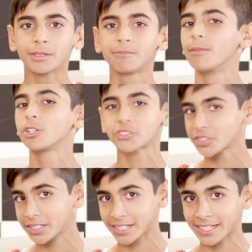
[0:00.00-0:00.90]

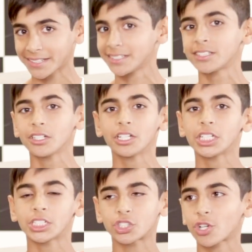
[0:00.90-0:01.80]
Mostly the kids
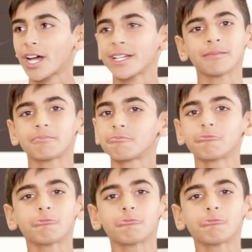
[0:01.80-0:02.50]
try